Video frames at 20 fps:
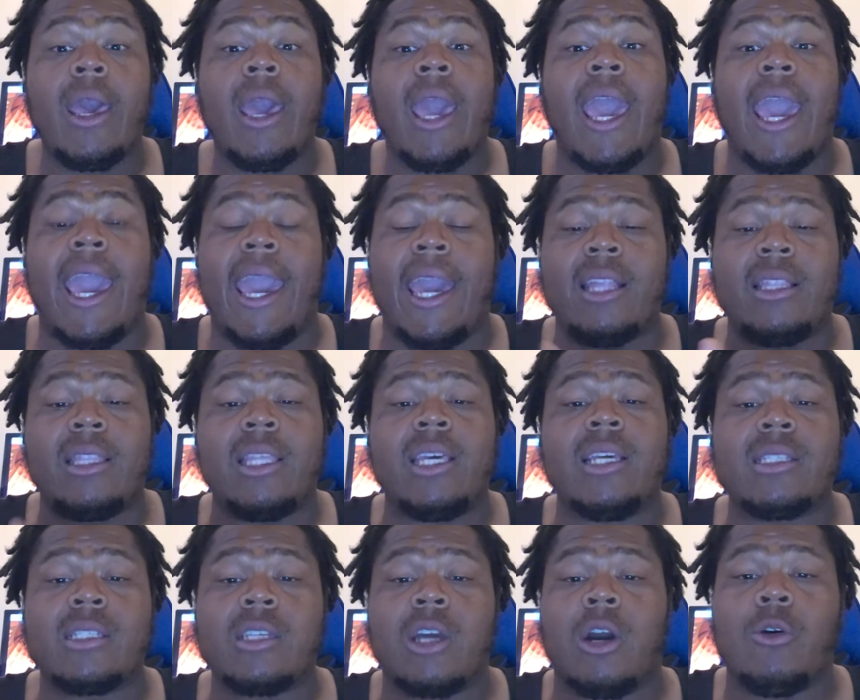And
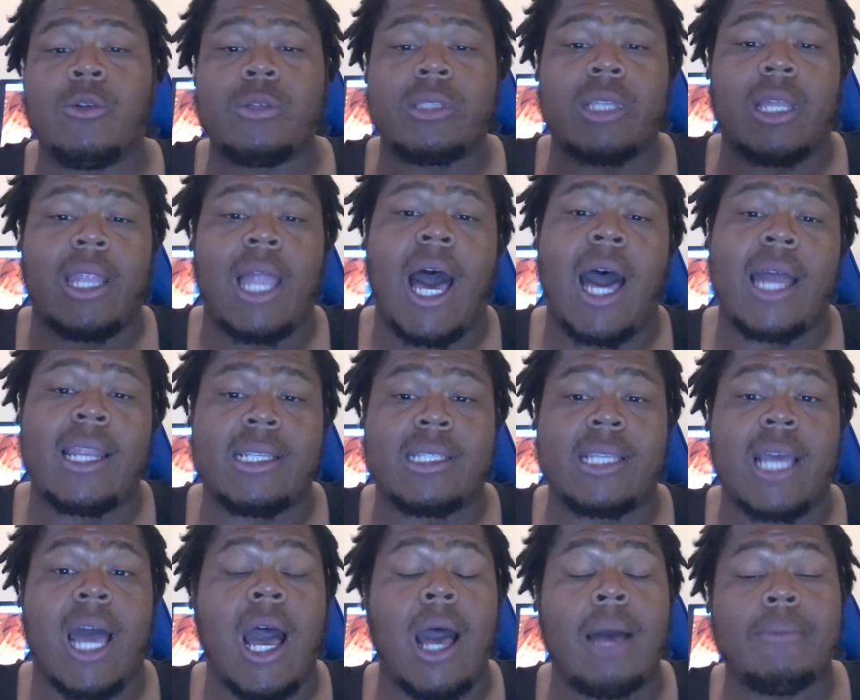this goes a lot of
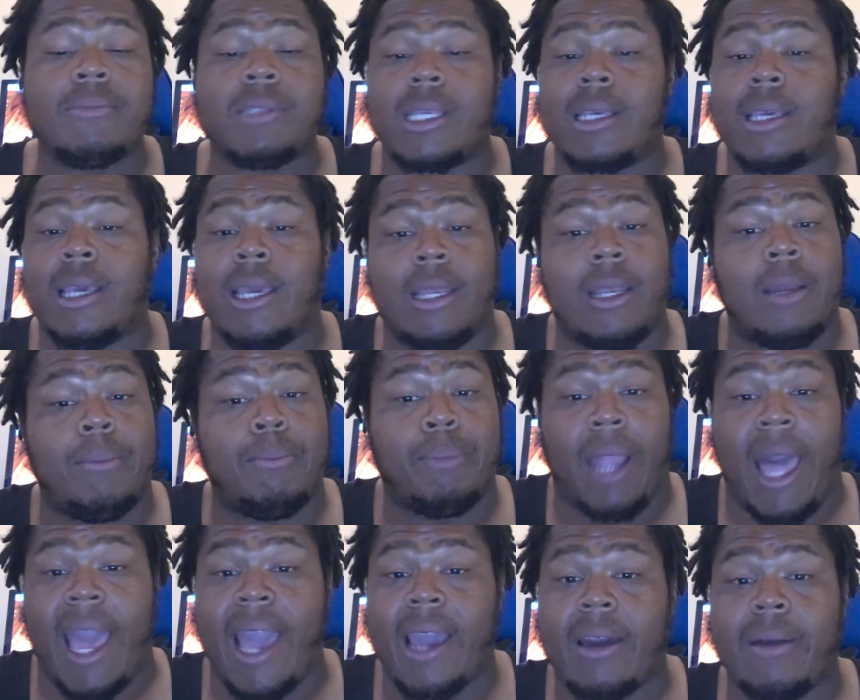times in the
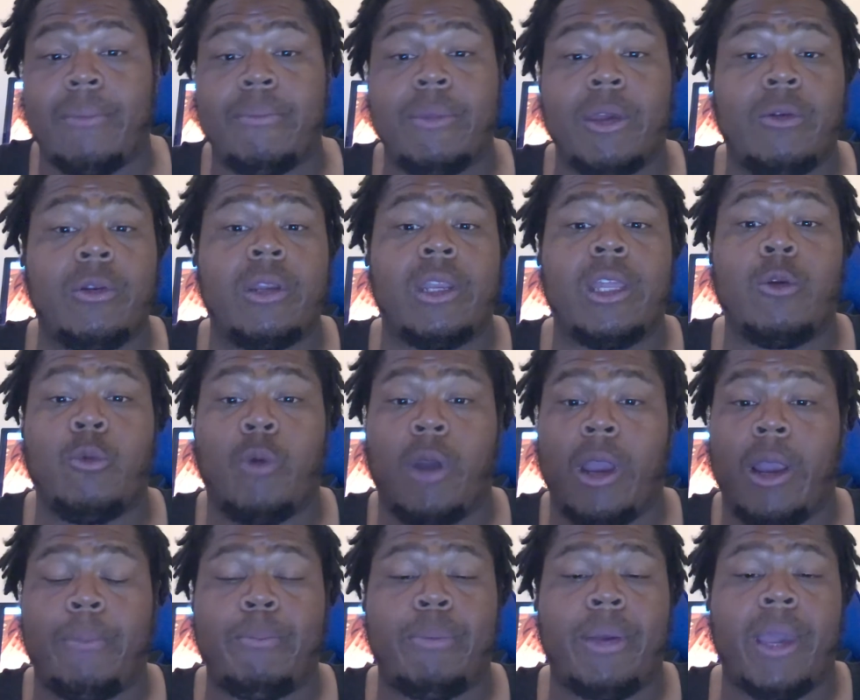black community,
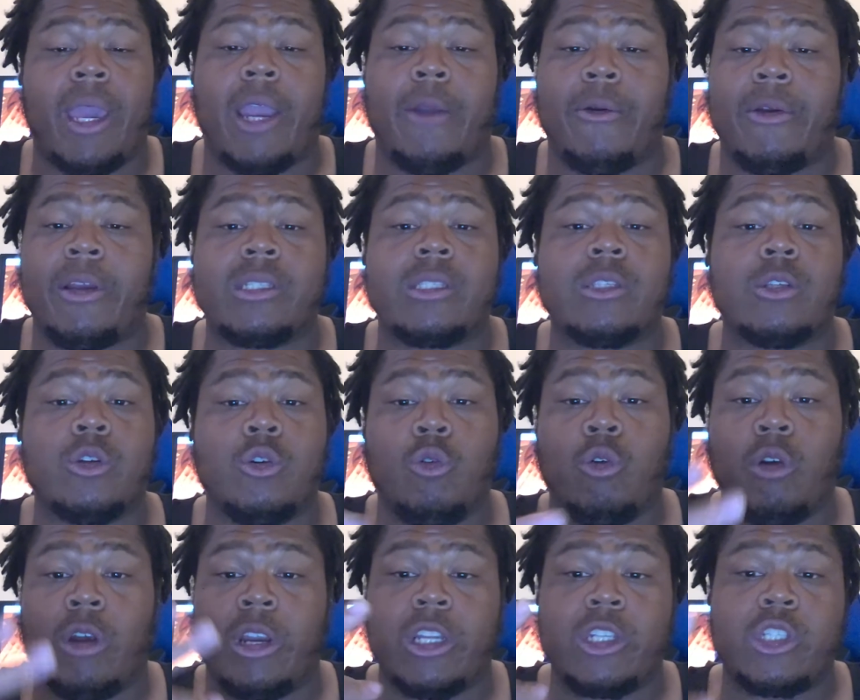where parents who
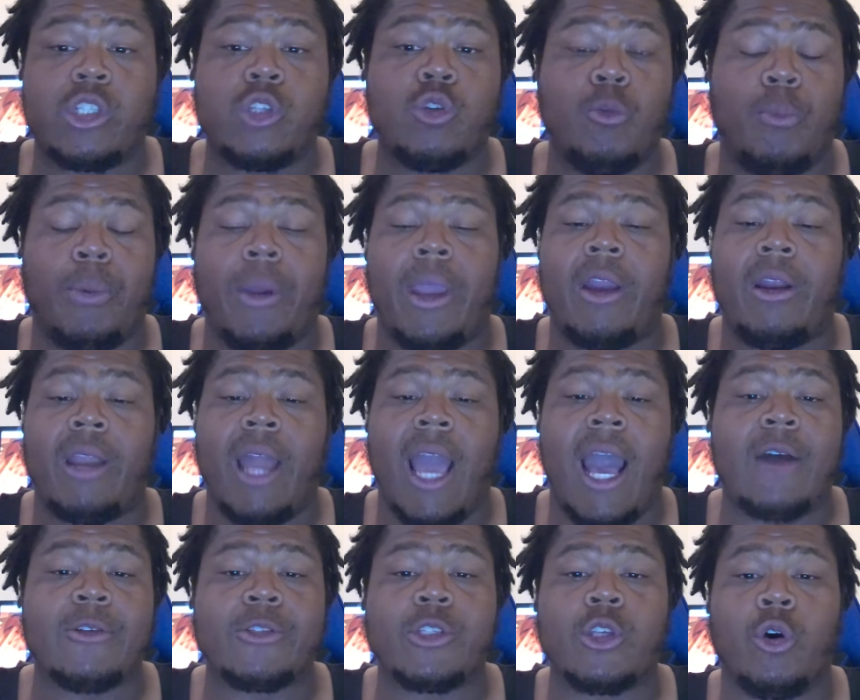are in a two-parent
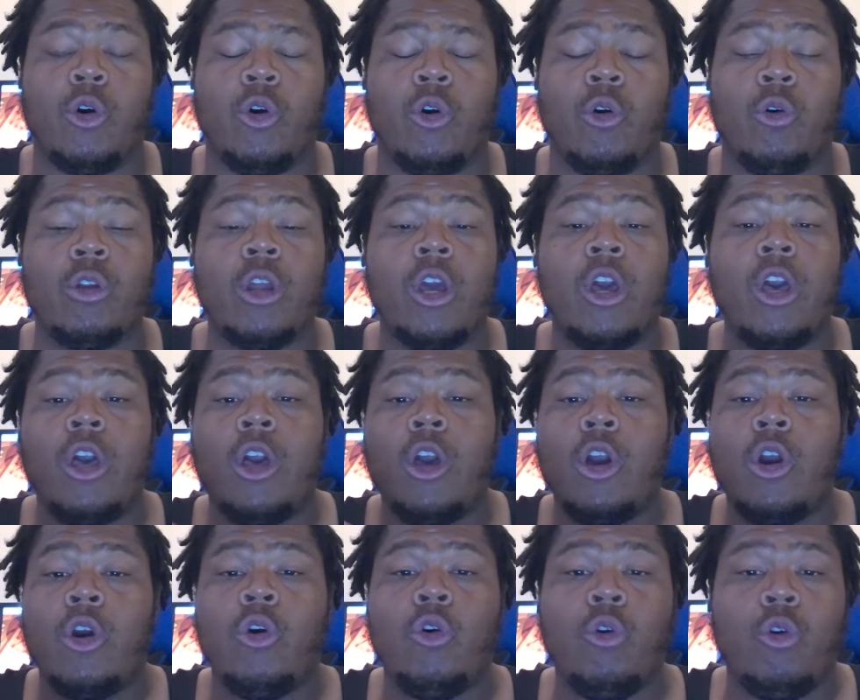household,
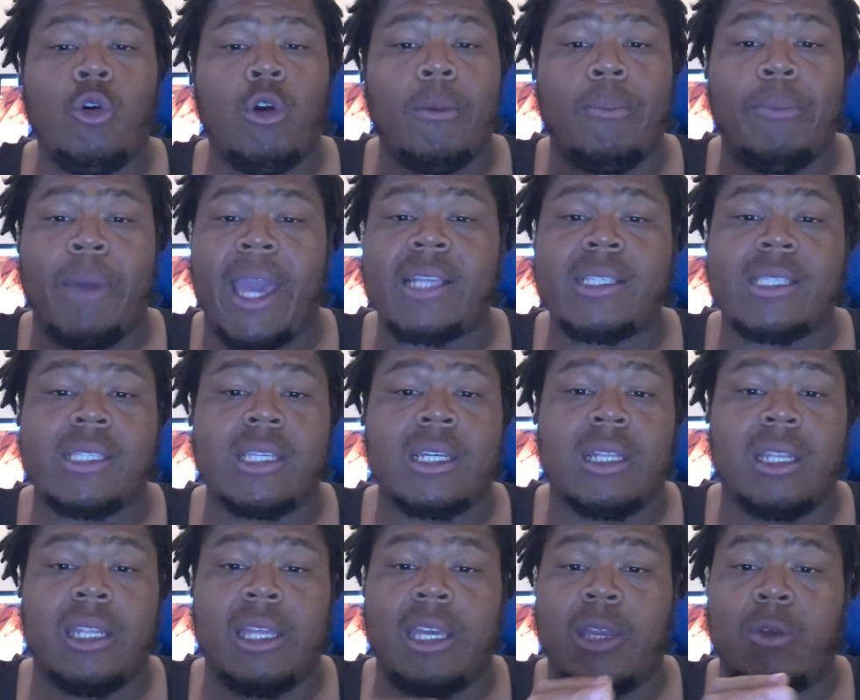who are
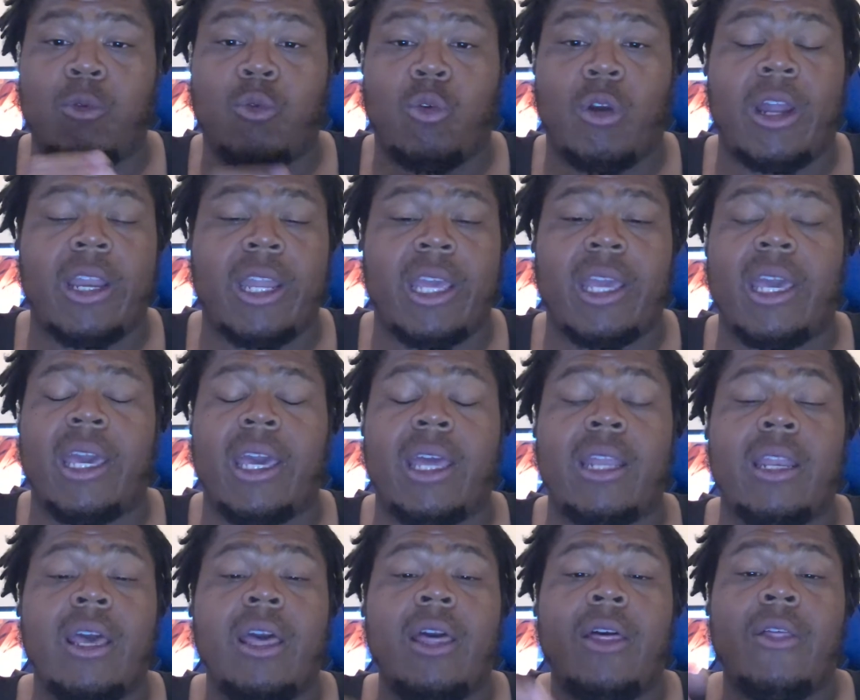basically running
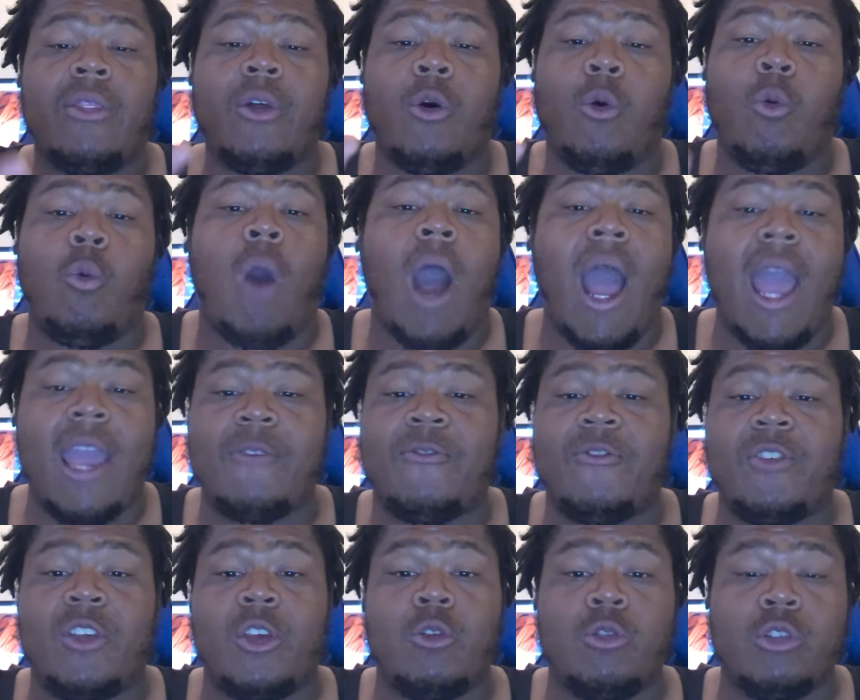it, the wife
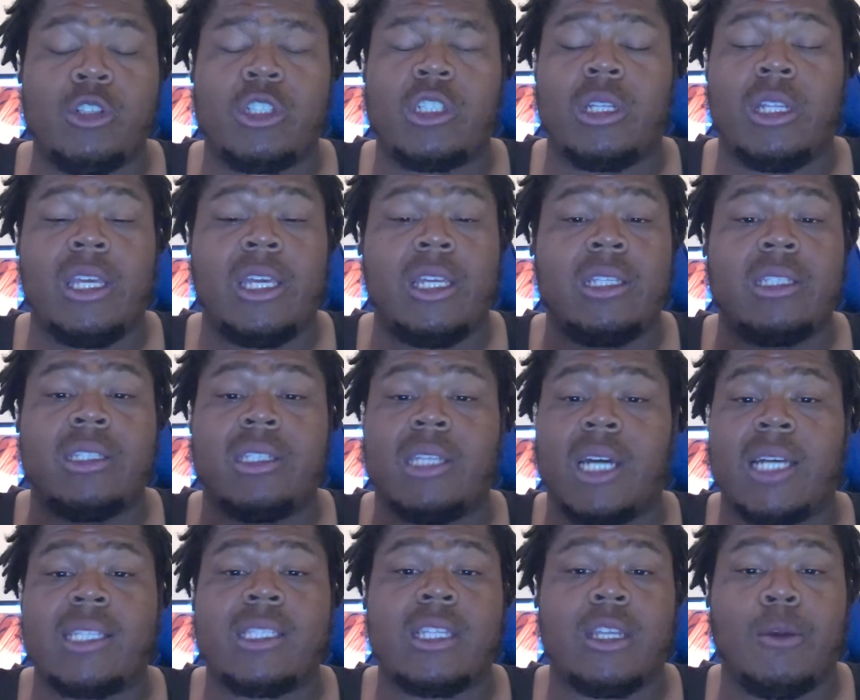usually
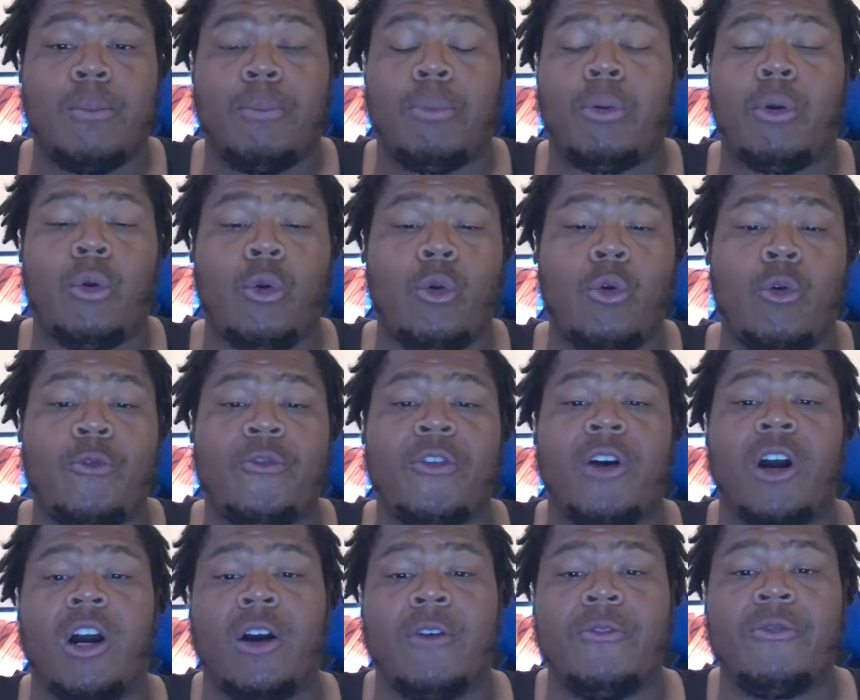doesn't approve
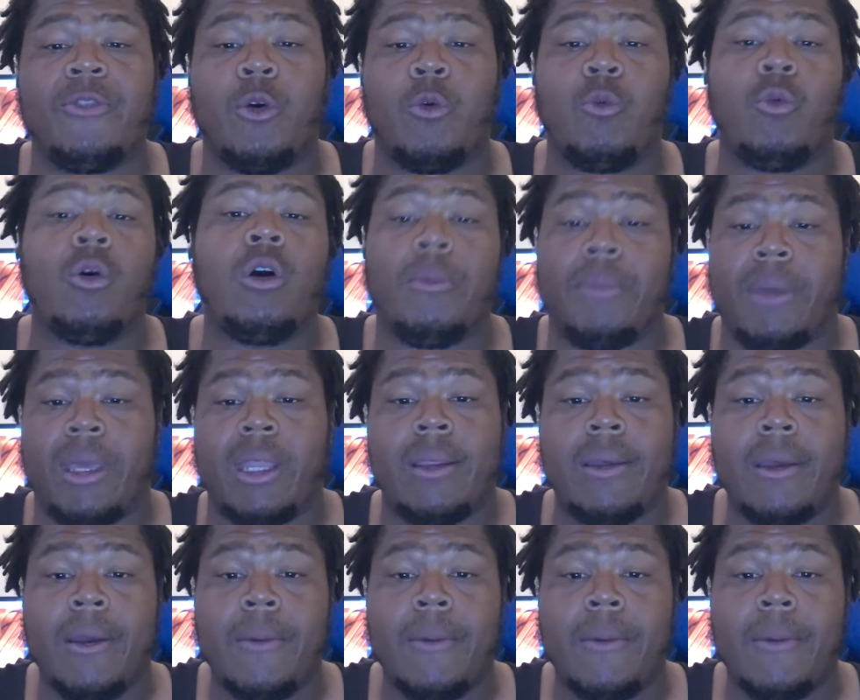of the woman.